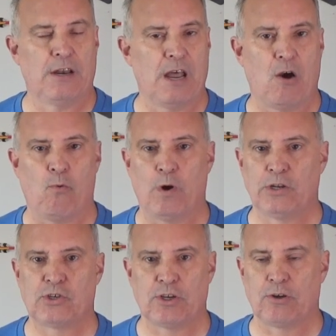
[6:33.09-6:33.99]
Not
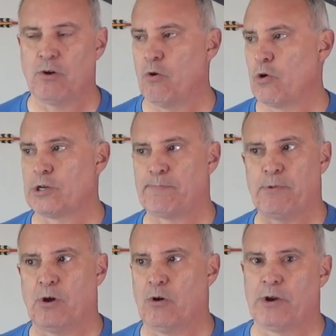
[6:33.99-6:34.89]
one single horse
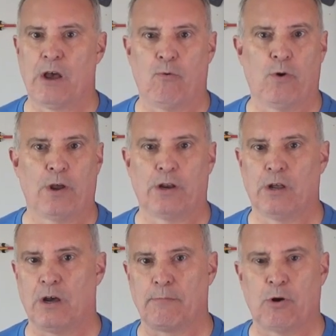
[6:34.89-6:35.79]
bow, not one
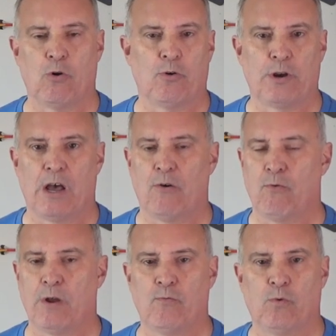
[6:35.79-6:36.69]
long bow, not
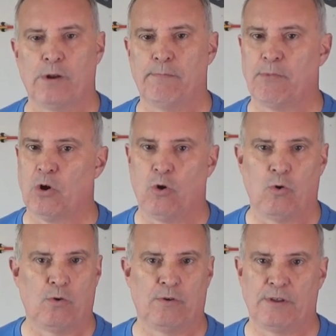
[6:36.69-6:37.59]
one wooden
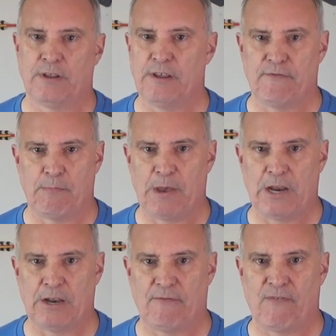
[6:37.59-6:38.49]
bow even made
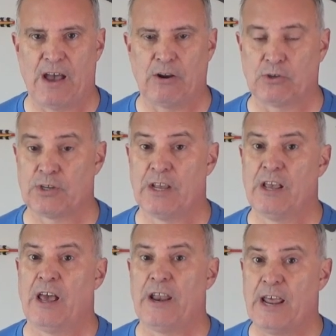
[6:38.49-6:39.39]
it in the finals.
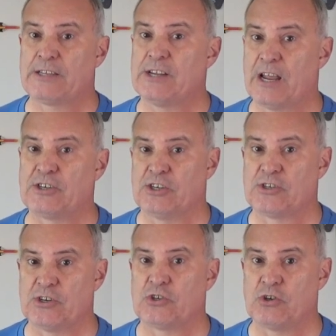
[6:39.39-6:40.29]
And that's not
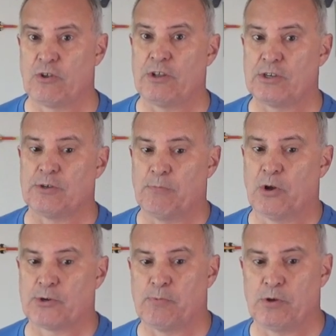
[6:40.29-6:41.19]
just this year, this is
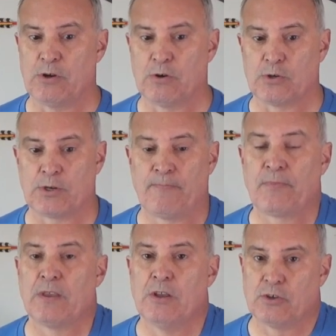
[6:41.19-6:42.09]
multiple years.
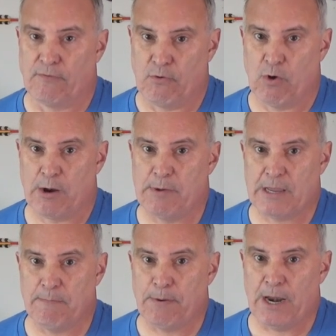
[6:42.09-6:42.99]
So if you want to be
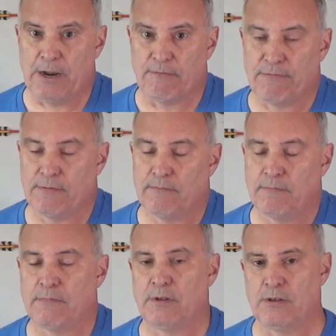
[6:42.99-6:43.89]
competitive,
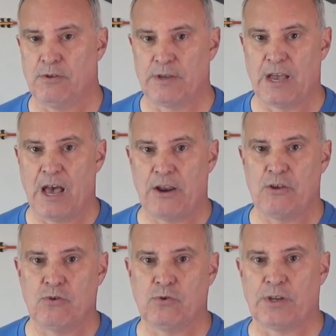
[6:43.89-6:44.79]
you got to
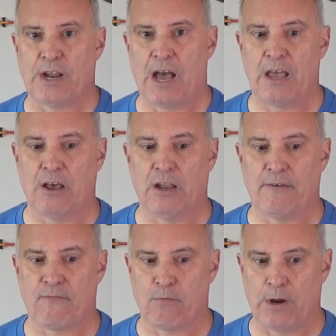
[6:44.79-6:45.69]
use an I L
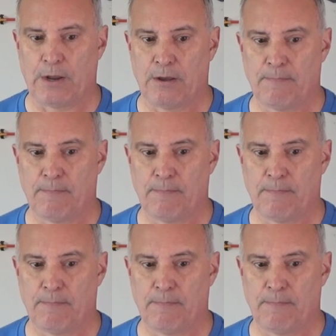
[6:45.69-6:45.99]
F rig.